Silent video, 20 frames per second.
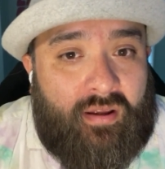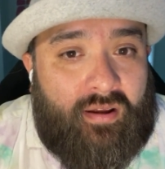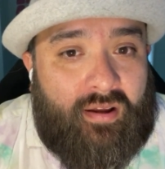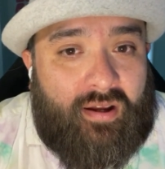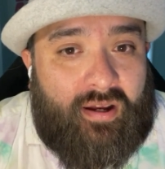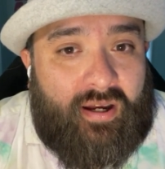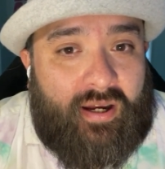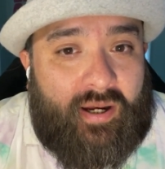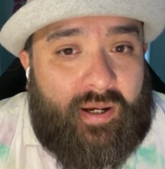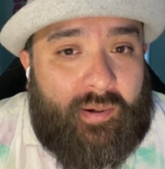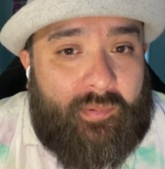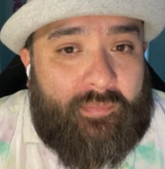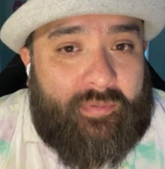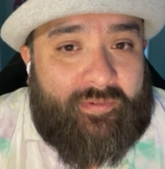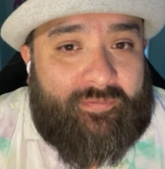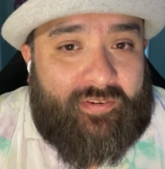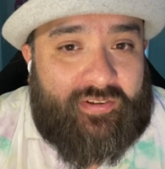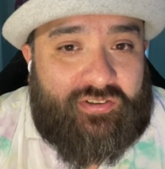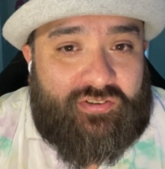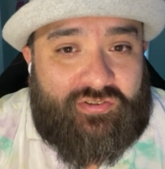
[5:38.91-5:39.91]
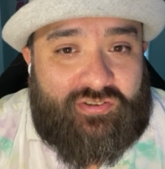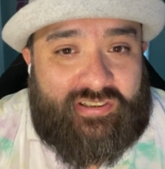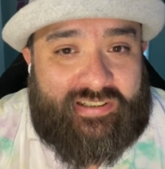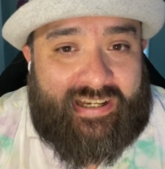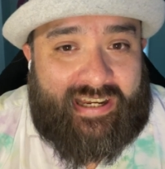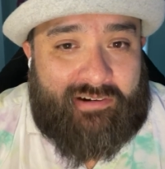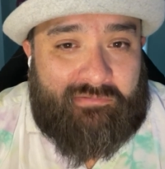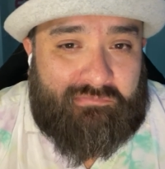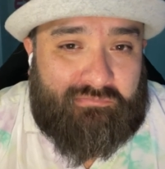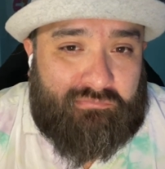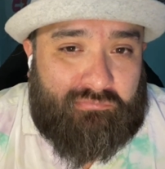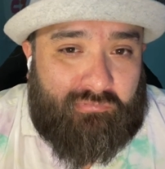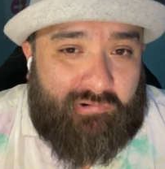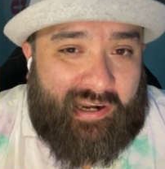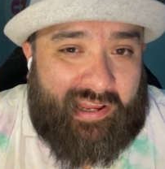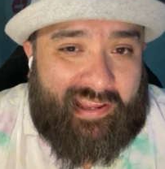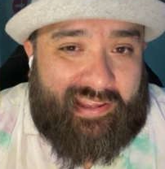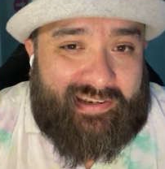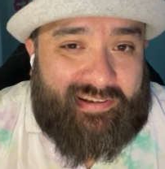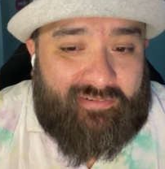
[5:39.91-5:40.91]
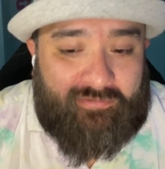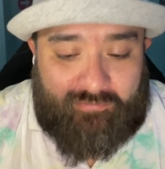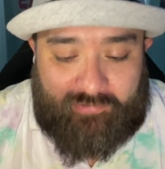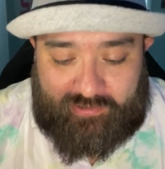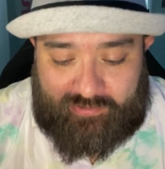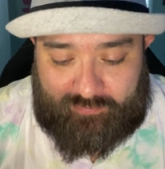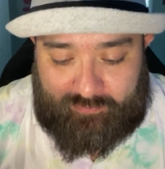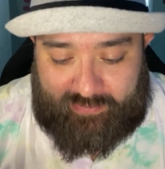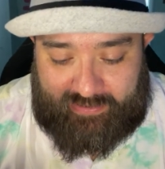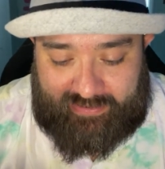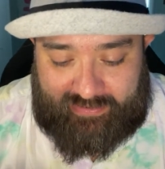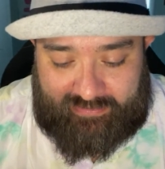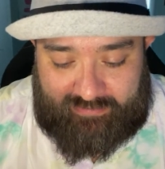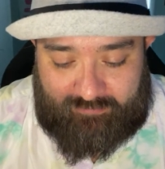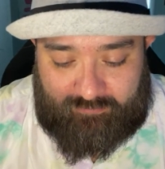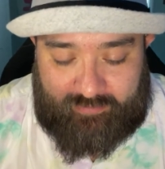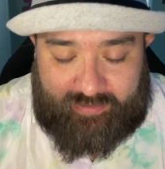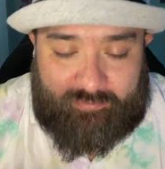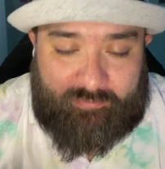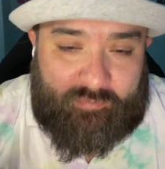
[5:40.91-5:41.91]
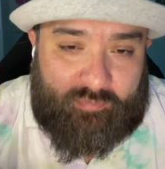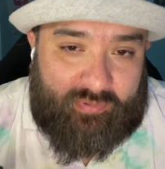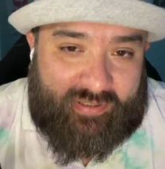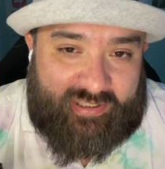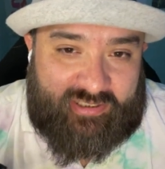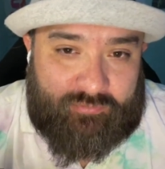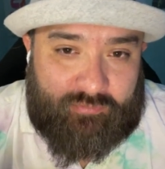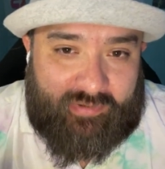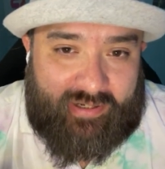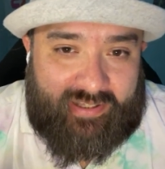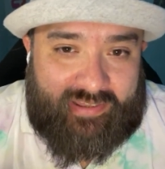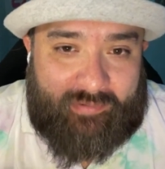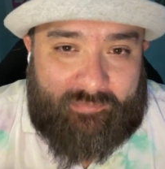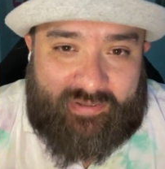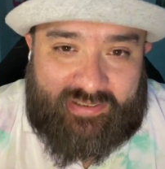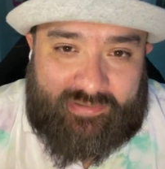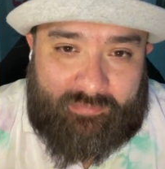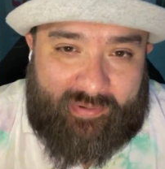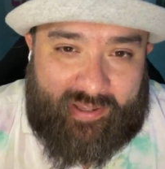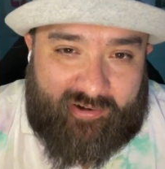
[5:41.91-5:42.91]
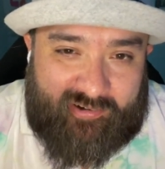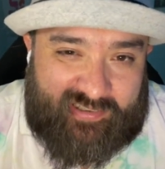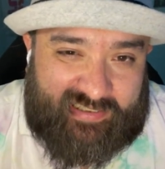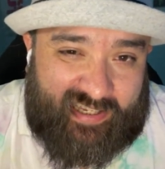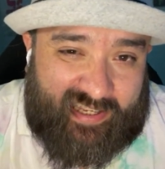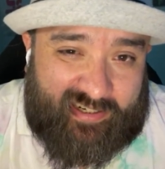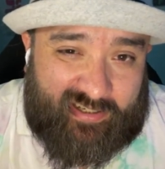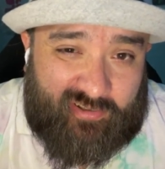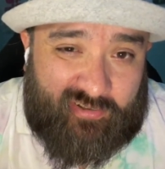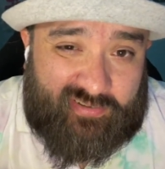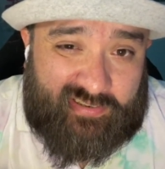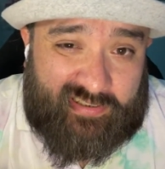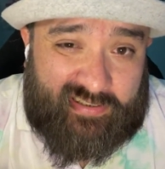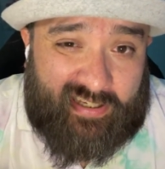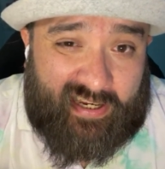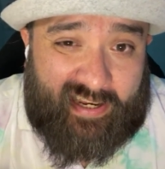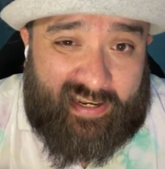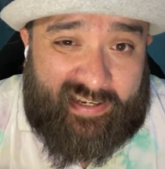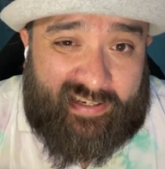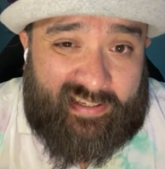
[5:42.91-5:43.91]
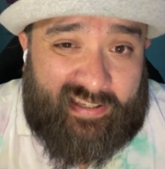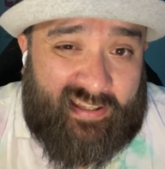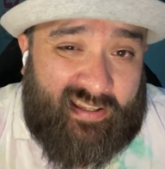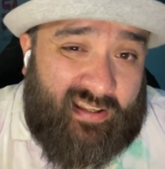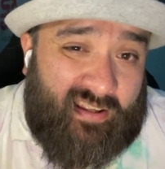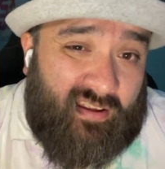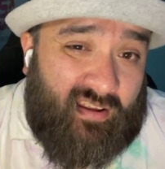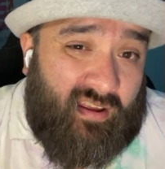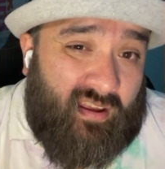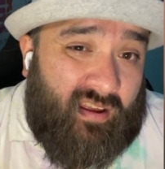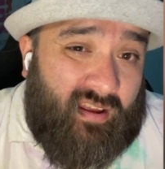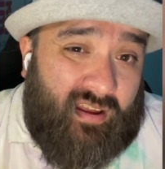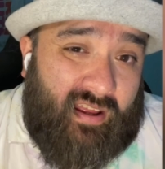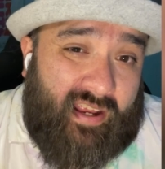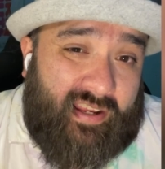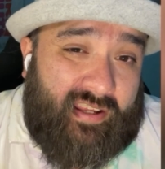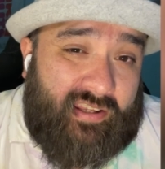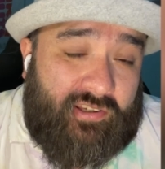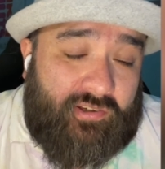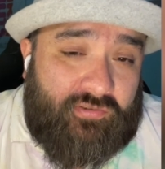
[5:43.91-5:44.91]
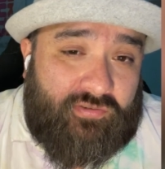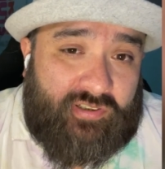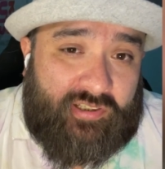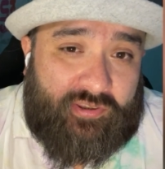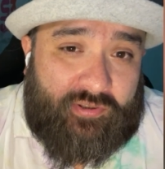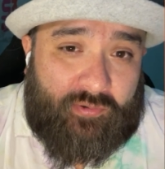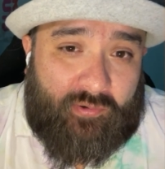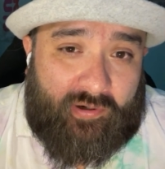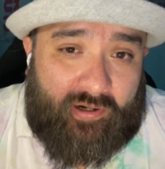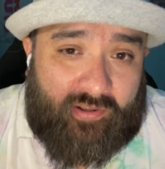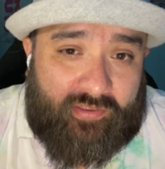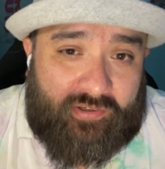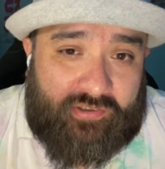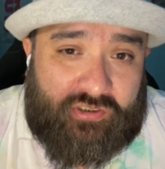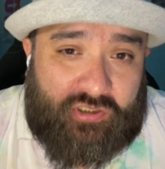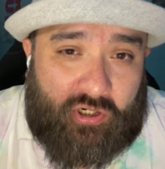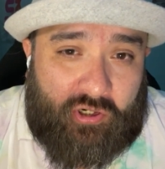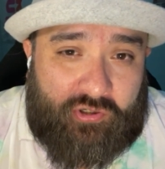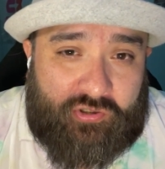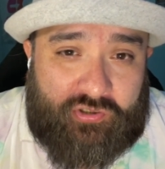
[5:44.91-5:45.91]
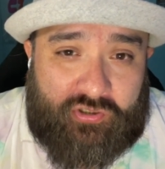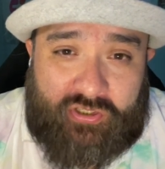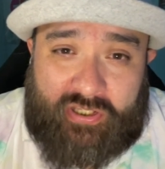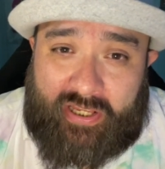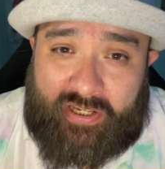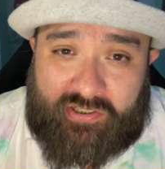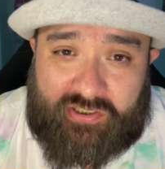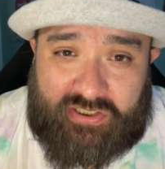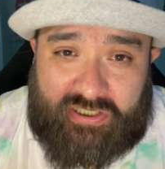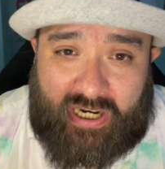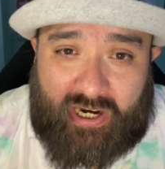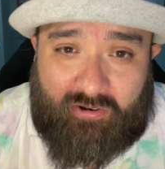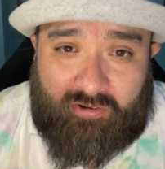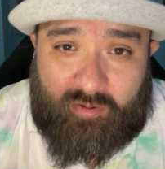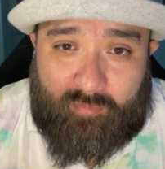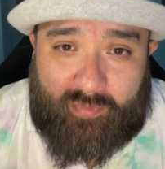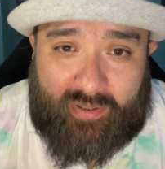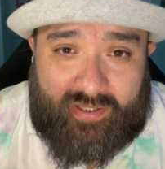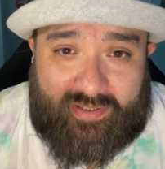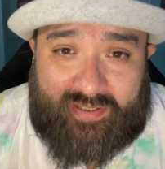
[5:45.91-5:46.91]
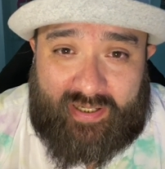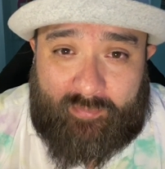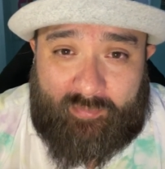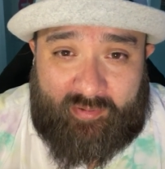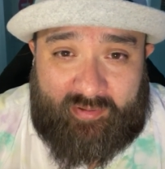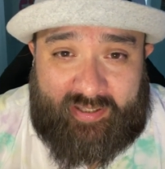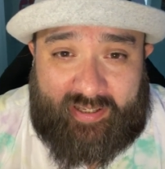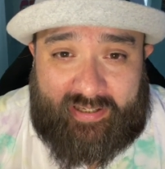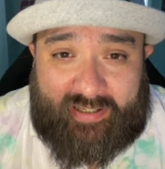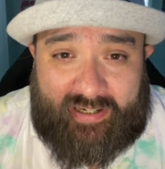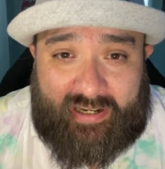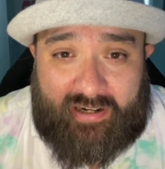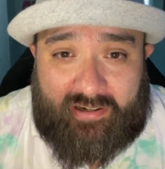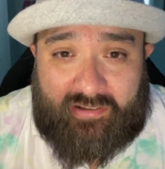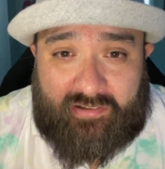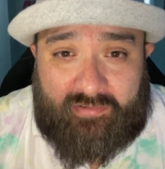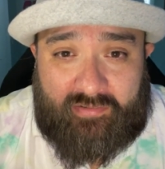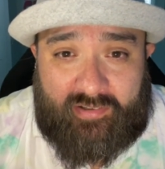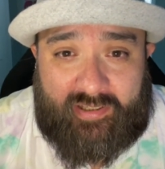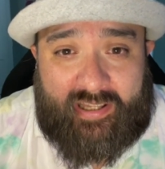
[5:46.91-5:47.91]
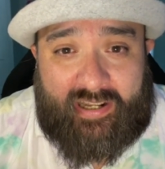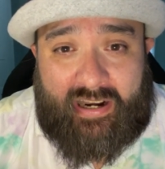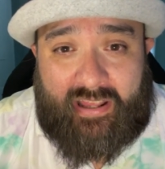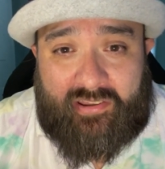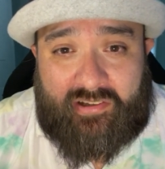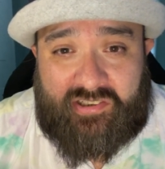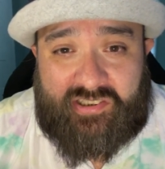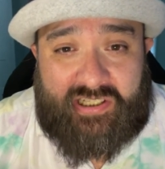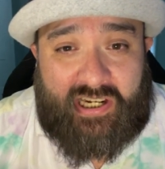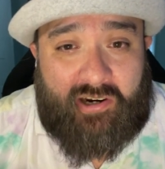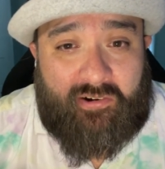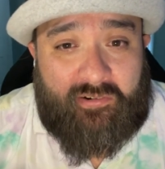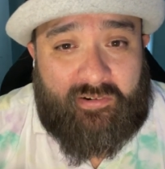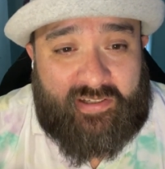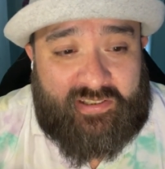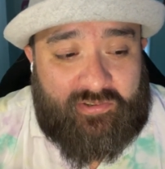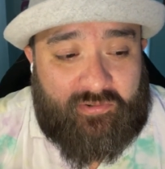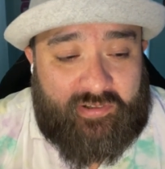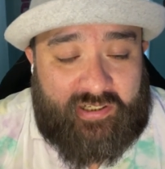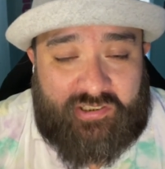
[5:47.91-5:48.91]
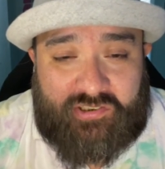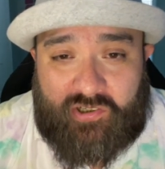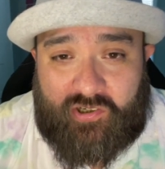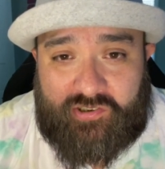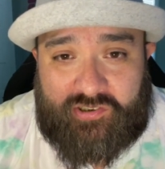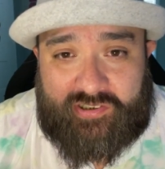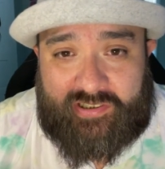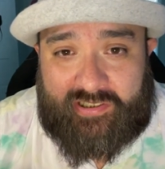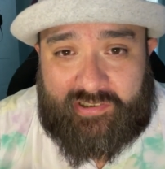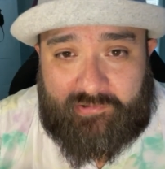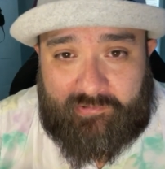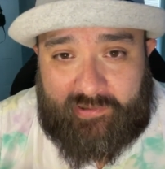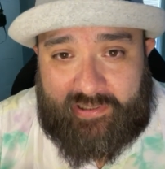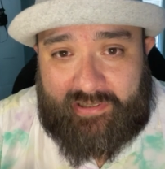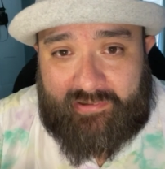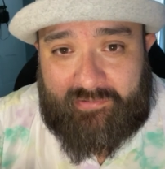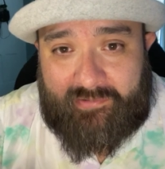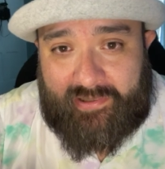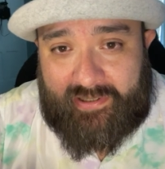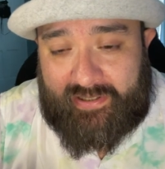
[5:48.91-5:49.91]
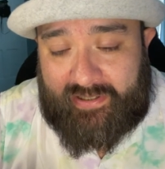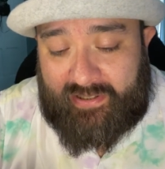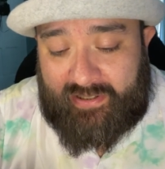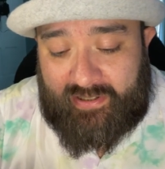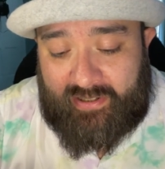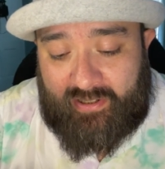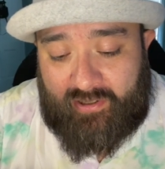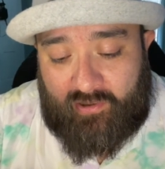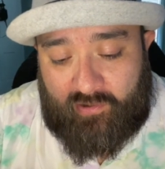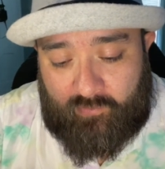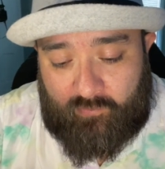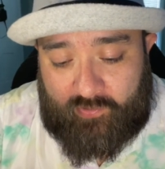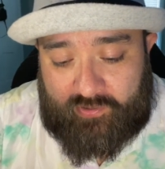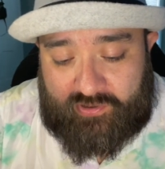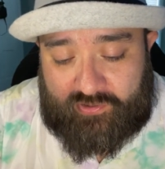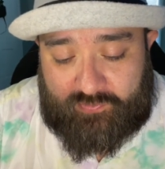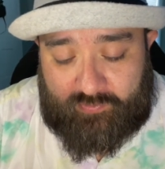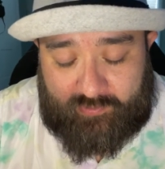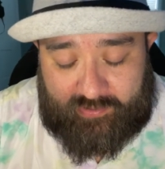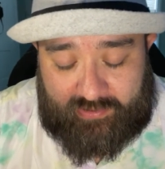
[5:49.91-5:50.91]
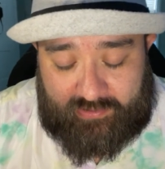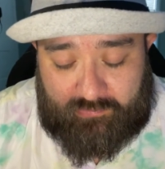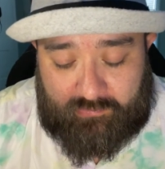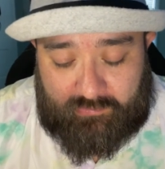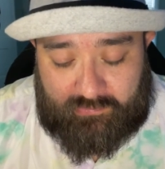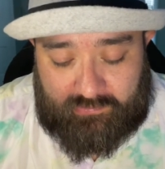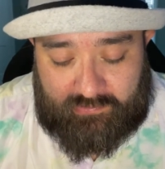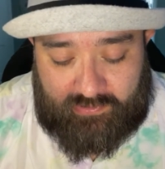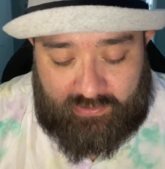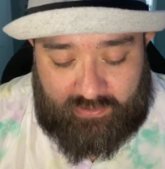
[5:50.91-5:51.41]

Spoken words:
If it's usually at red, which means when it blinks red, that means the battery's kind of close to dying. I can usually throw it on the charger, take a shower, and by the time I get out of the shower, it's already charging in green already, which is really cool.